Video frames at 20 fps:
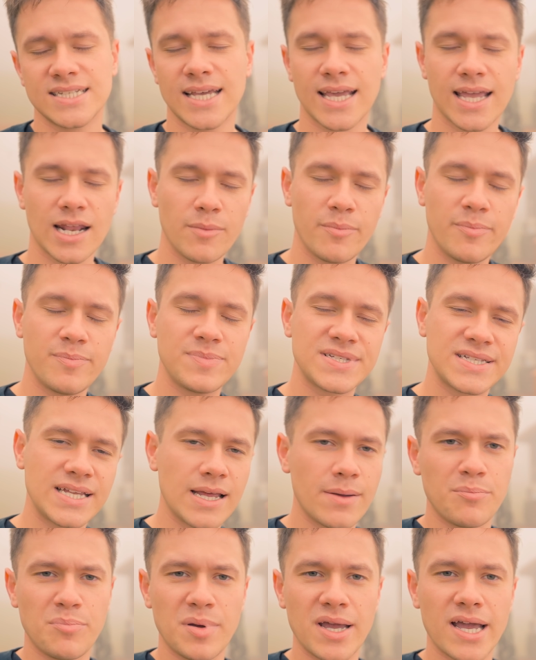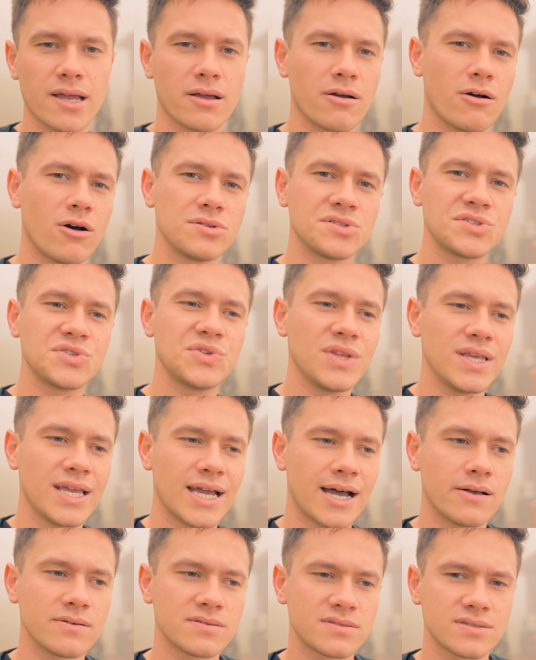Taking a step back onto the
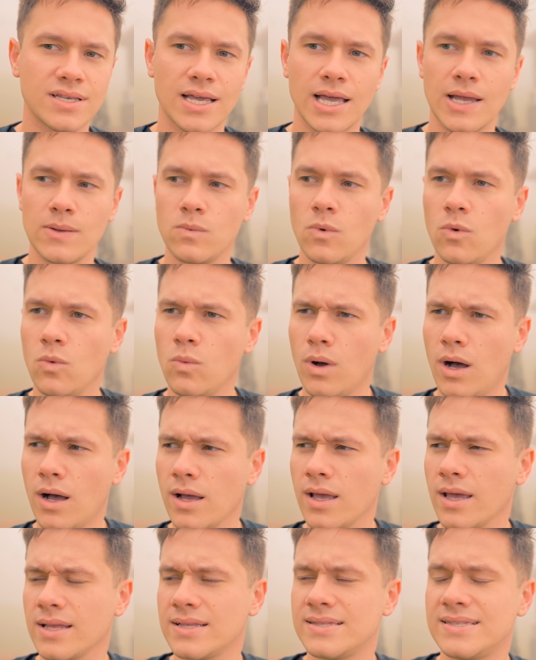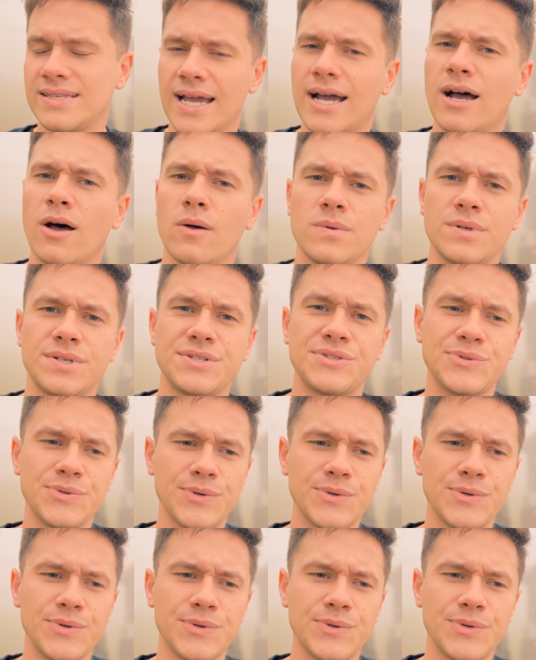outside, we'll walk down to